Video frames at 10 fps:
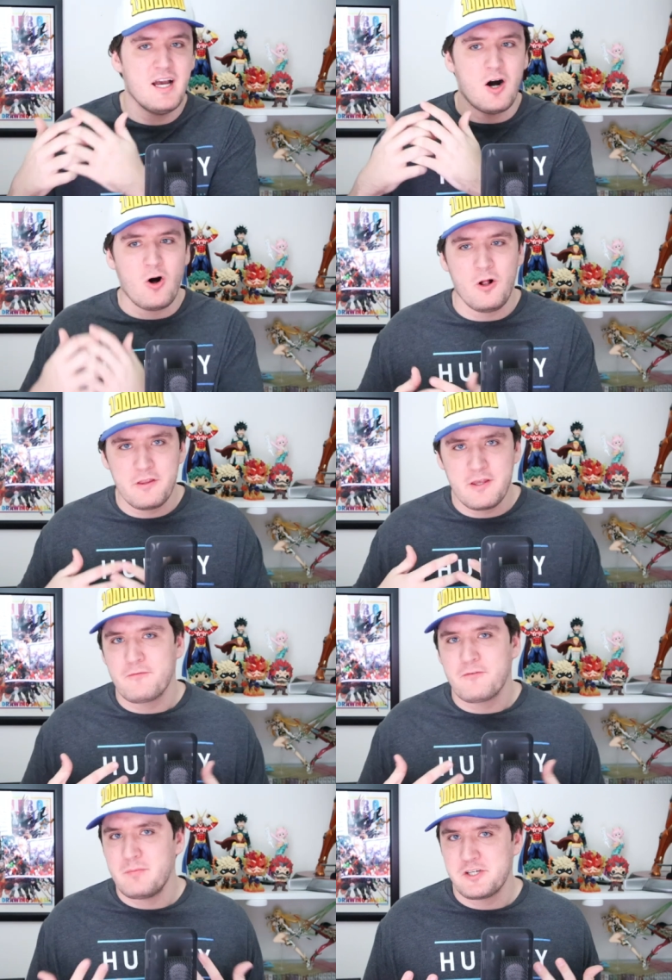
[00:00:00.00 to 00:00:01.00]
All the
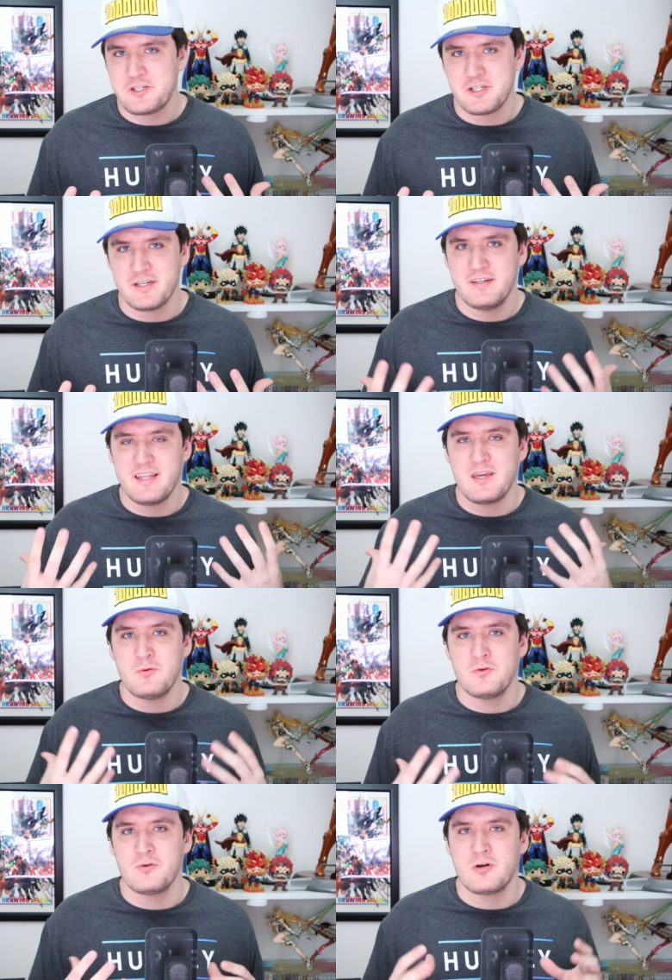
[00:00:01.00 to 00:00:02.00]
information that you would
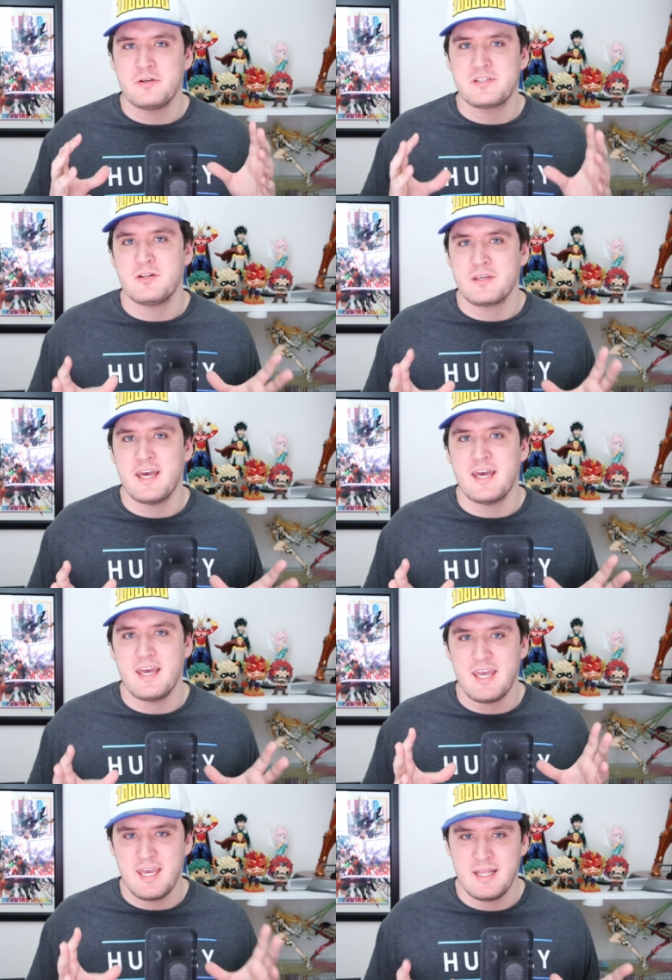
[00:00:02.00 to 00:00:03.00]
normally still get
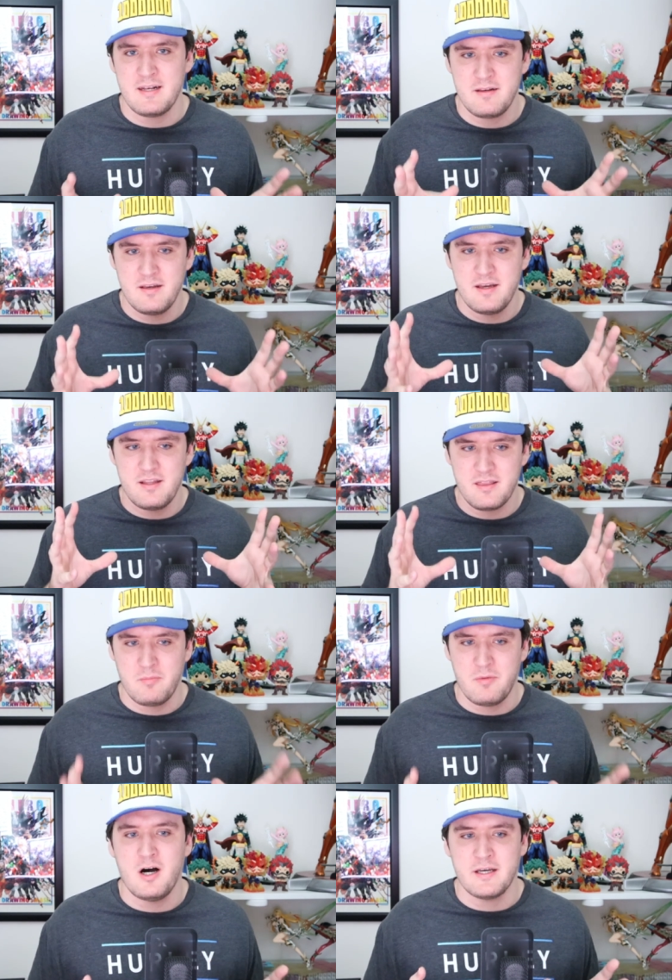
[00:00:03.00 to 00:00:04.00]
in the
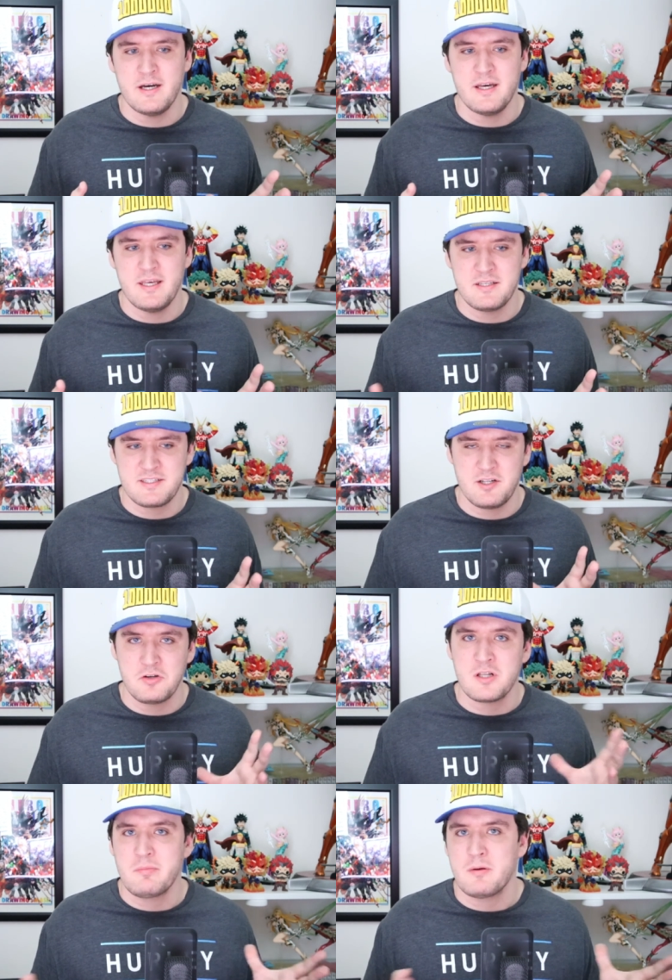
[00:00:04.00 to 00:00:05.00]
manga is still
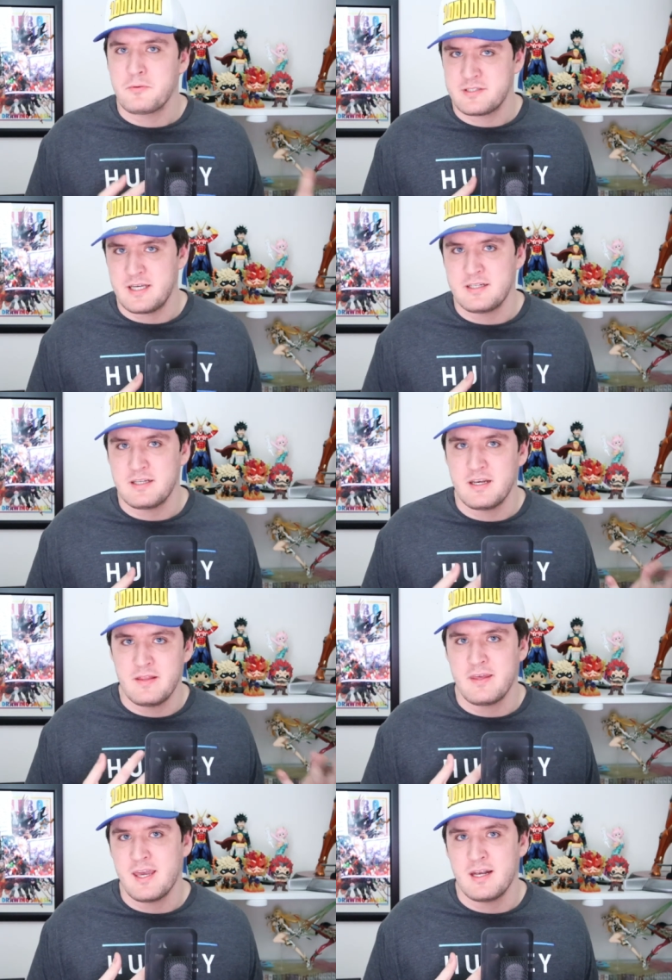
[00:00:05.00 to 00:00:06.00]
going to be presented in
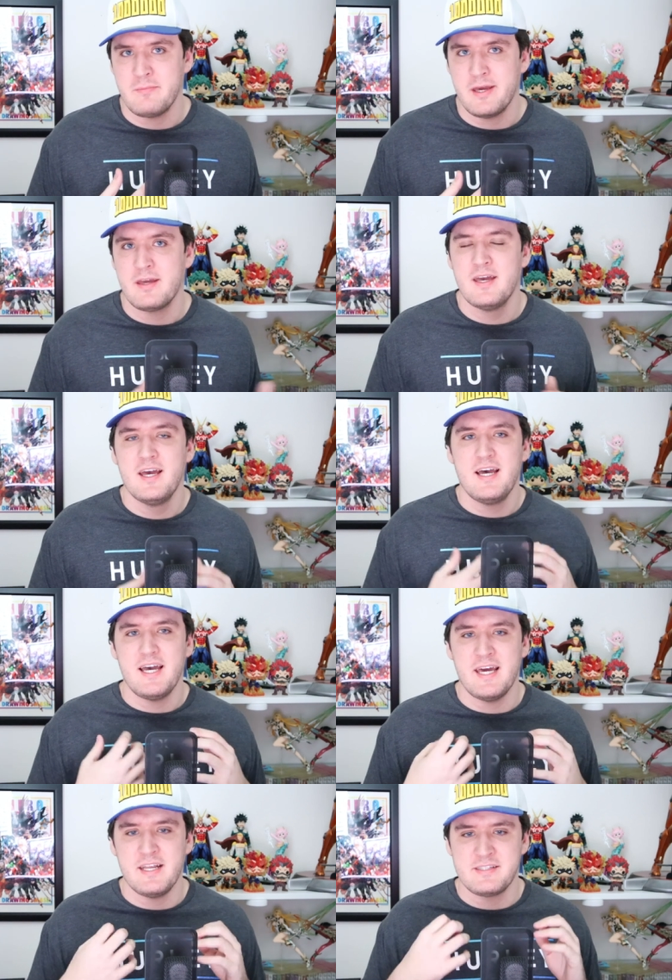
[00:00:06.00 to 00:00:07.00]
the anime.
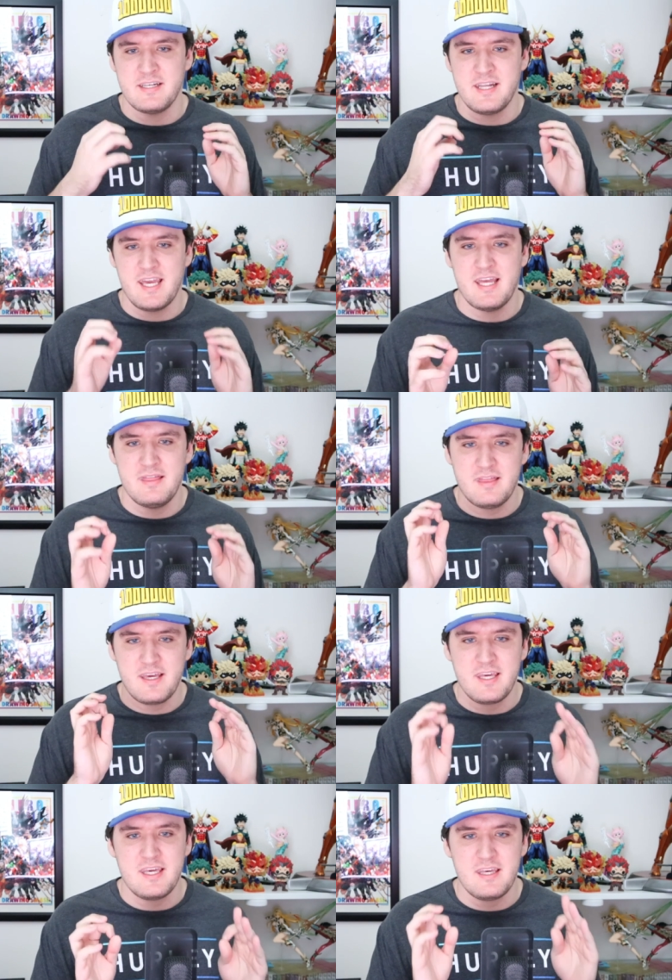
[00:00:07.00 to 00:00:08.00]
It is an in the
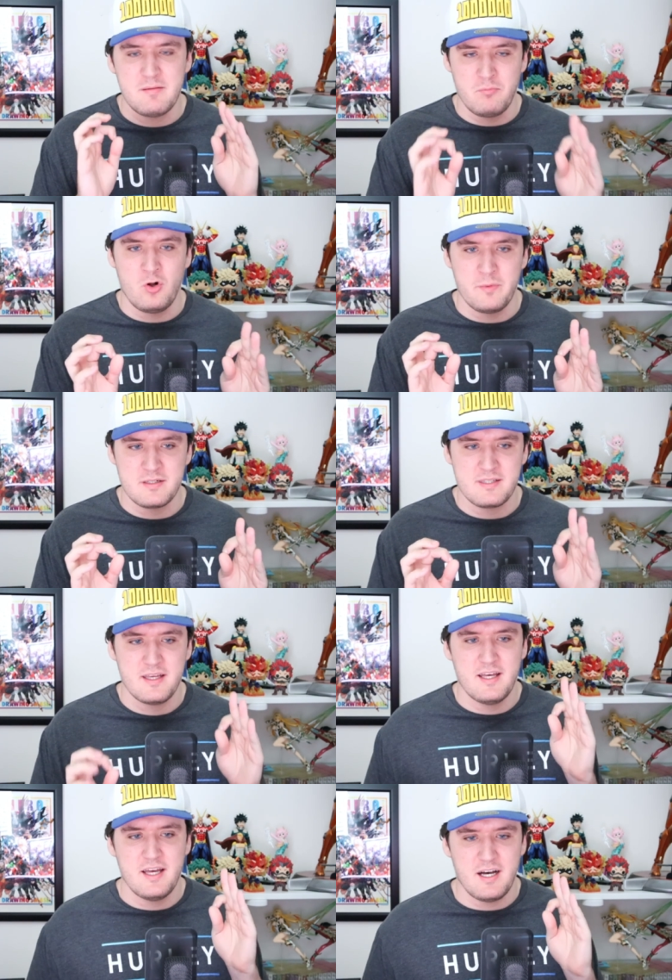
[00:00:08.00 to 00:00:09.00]
heat moment
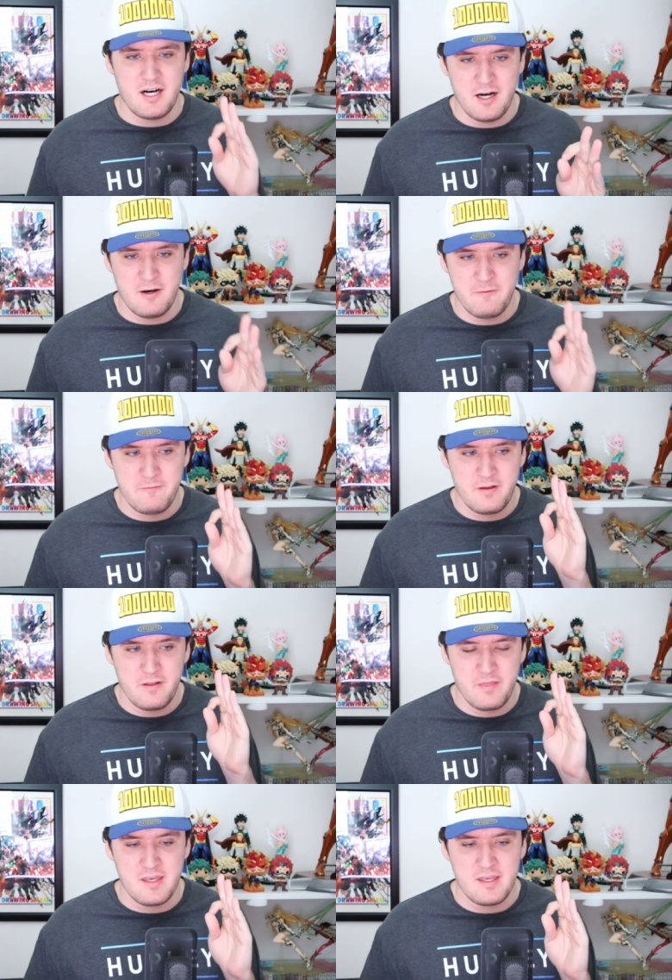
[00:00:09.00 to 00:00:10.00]
of
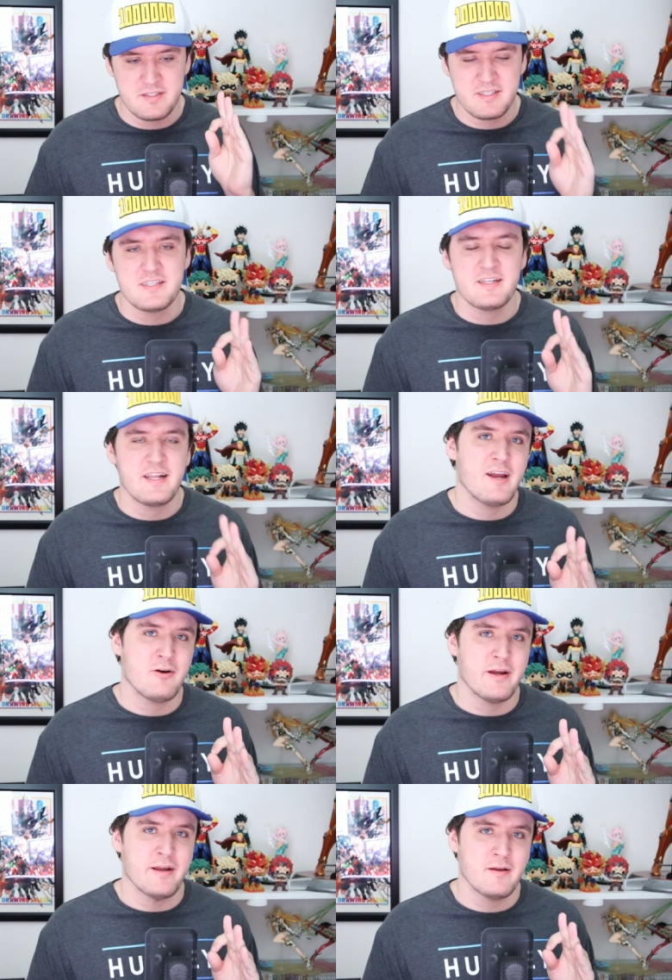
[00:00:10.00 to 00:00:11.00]
the season
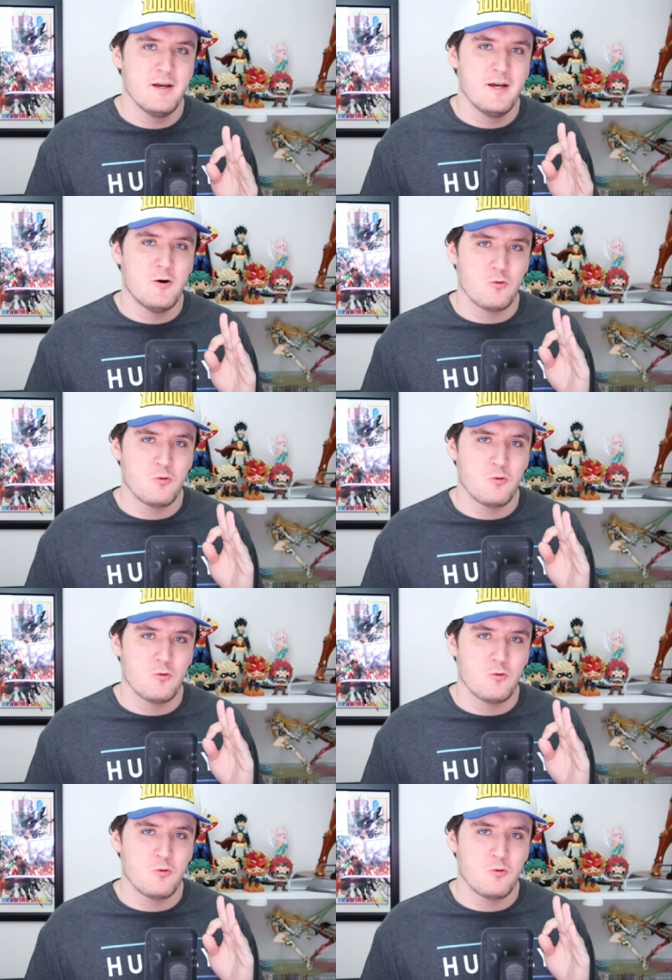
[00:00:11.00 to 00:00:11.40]
airing where